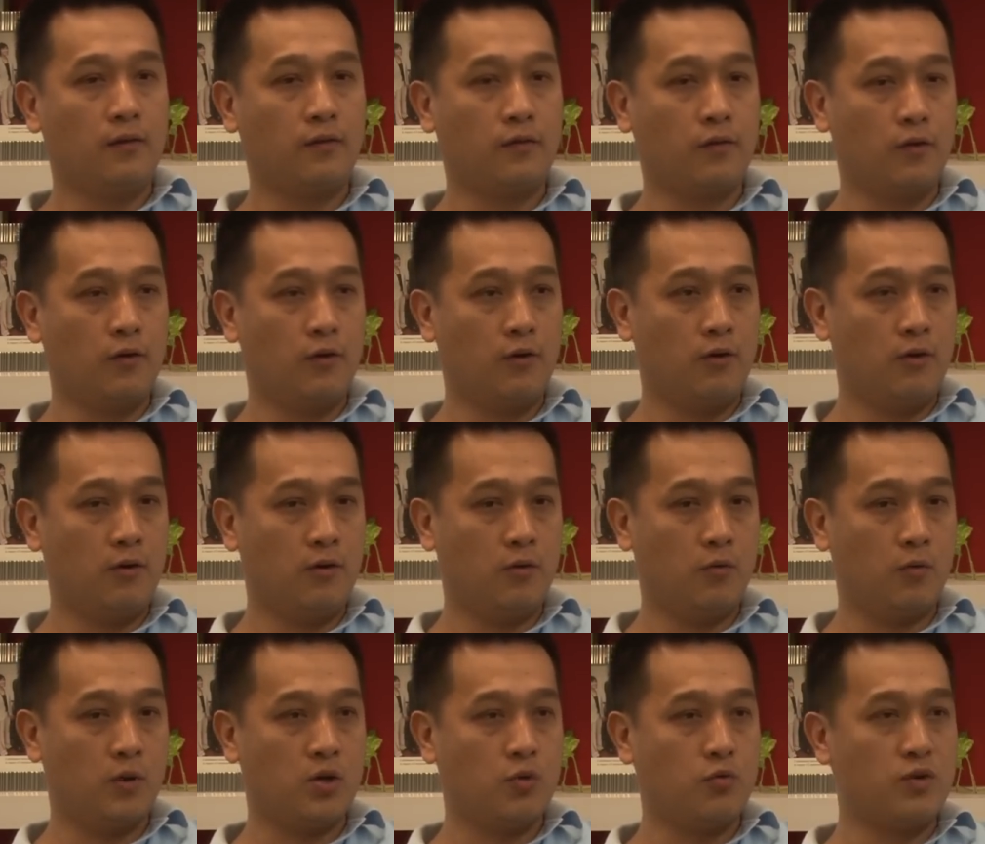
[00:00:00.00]

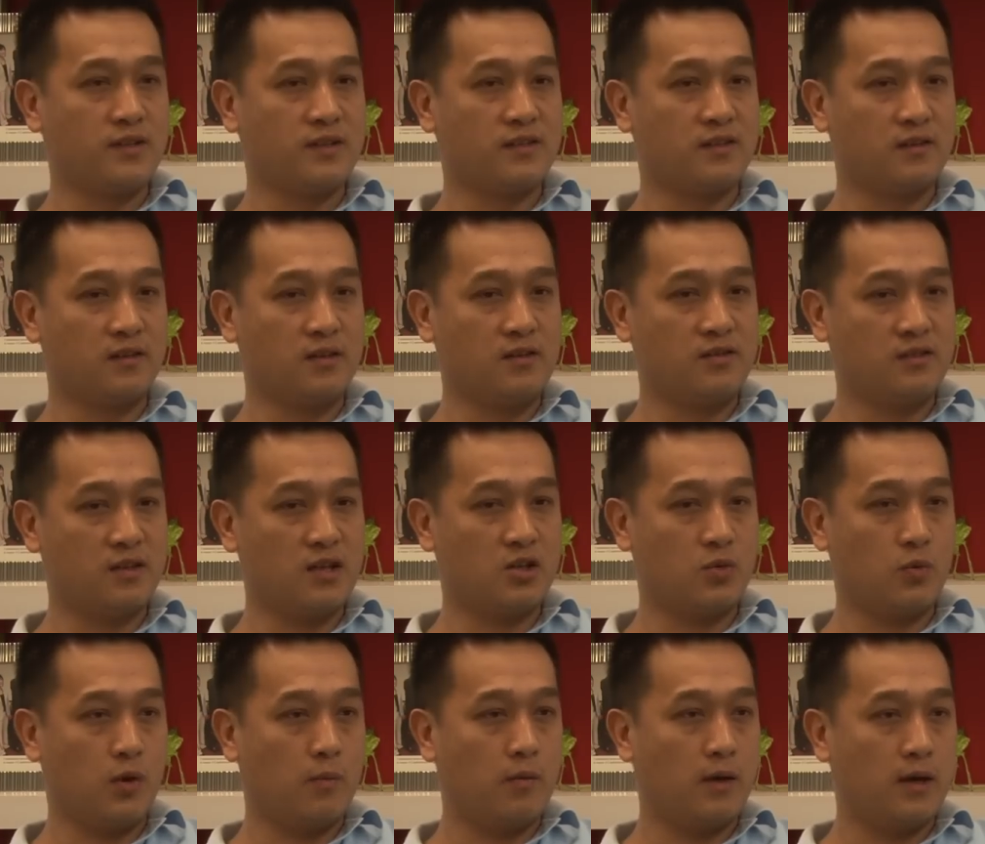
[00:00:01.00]
So when you reach a certain
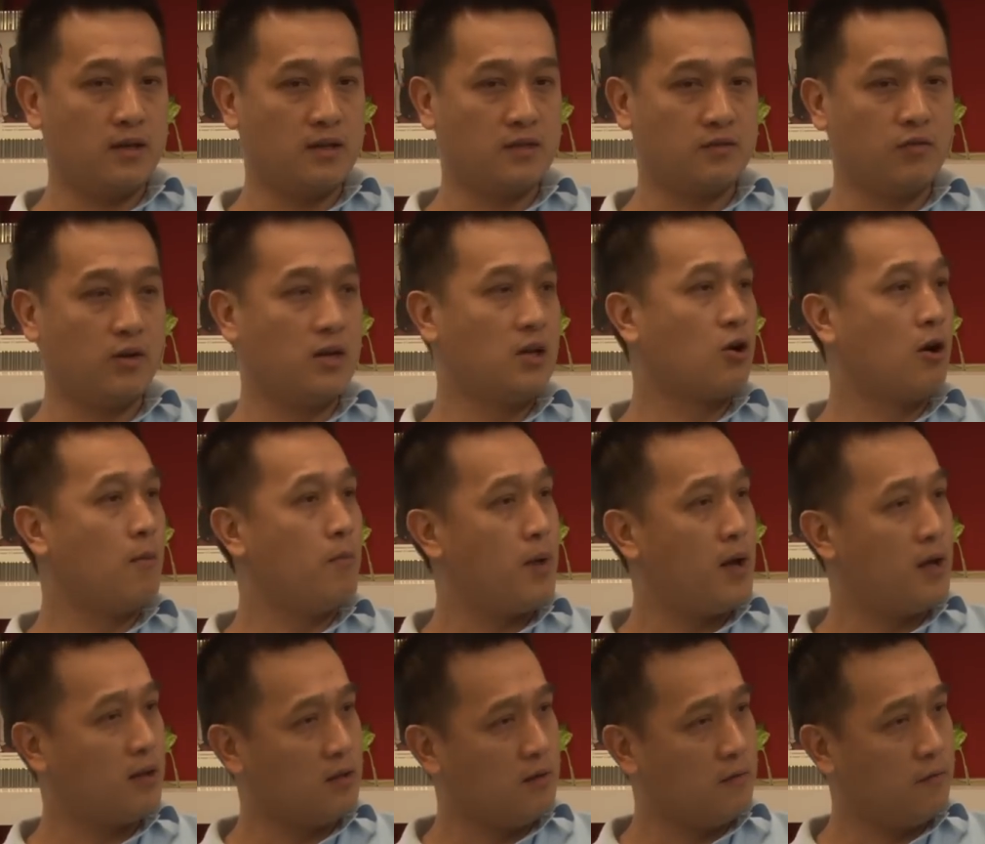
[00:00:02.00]
stage whereby it's really
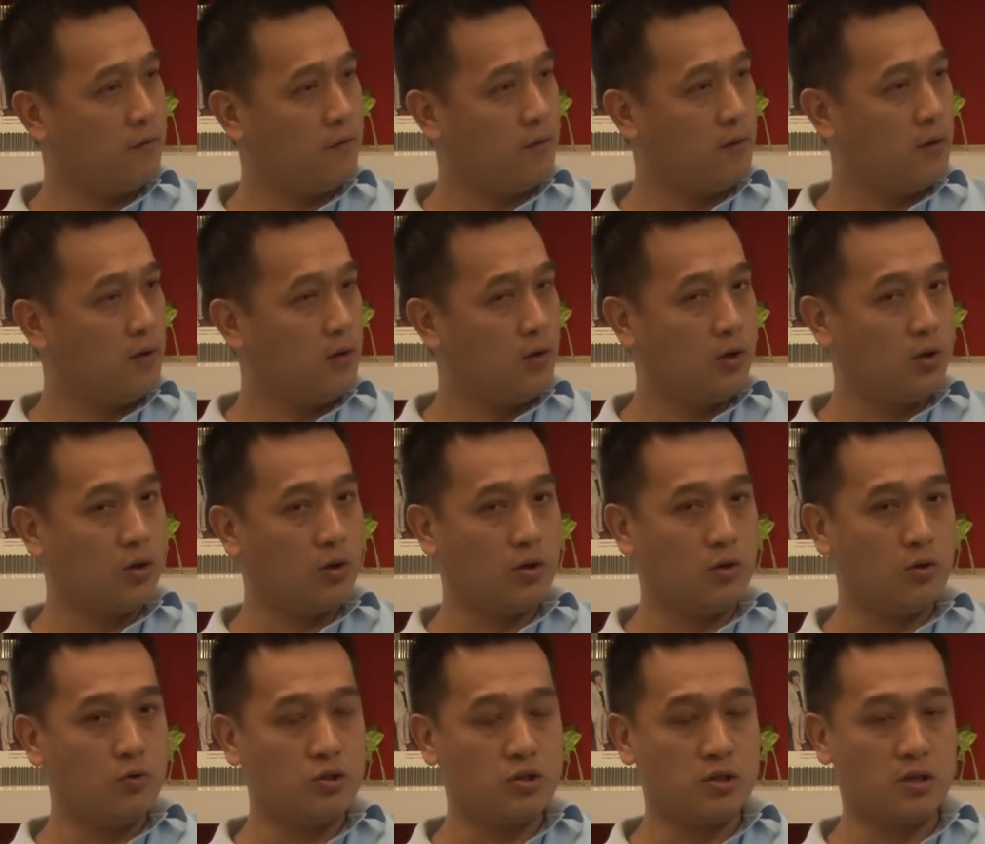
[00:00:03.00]
competitive,
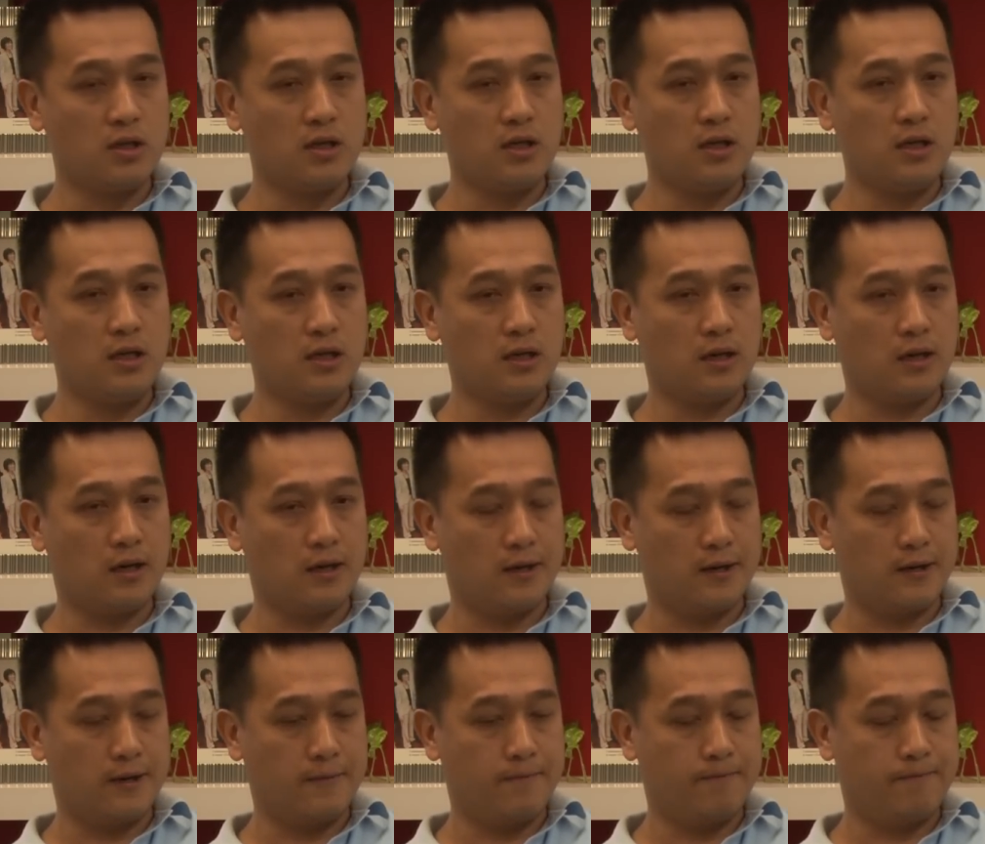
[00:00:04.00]
usually
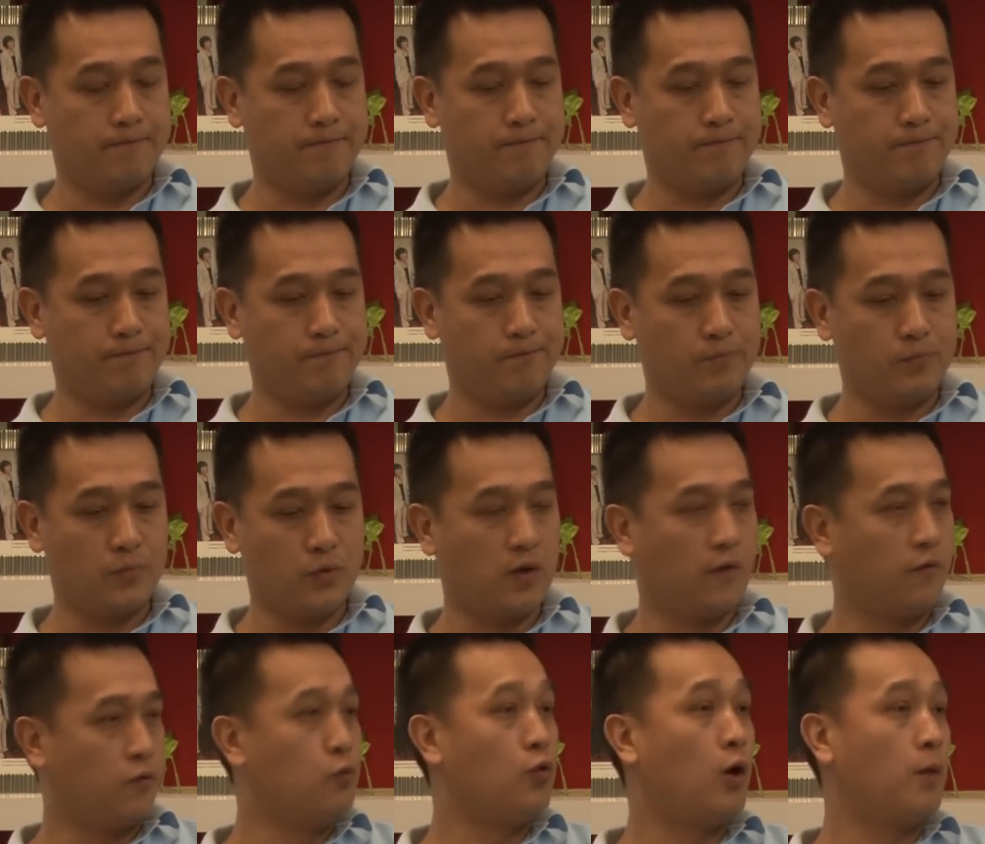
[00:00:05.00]

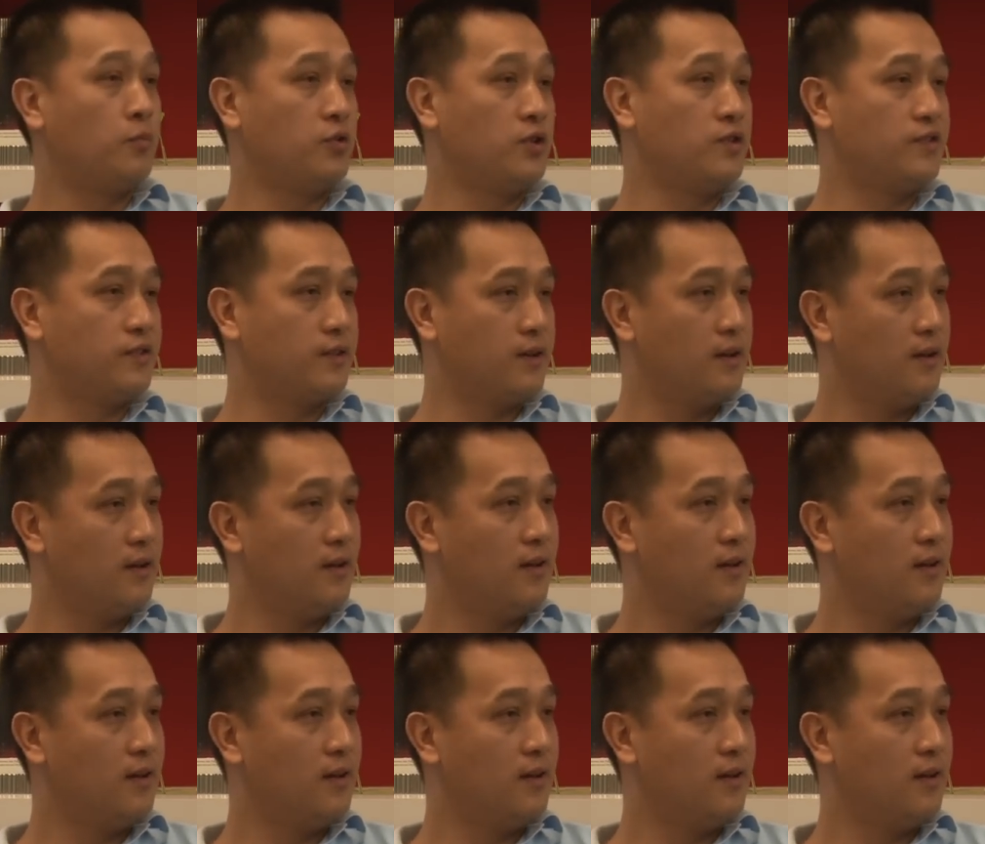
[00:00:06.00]
you have two options.